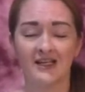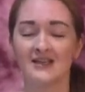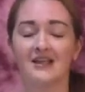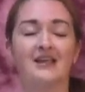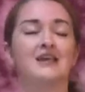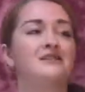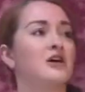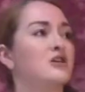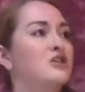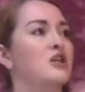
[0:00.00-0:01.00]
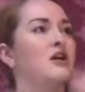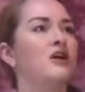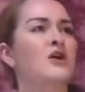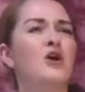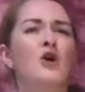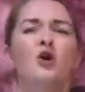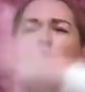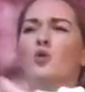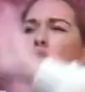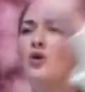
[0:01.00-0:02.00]
The kids all cheered,
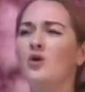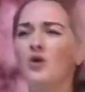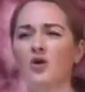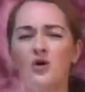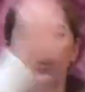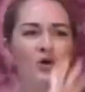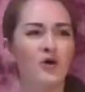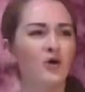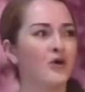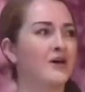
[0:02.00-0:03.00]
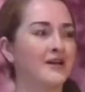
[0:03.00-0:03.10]
woo!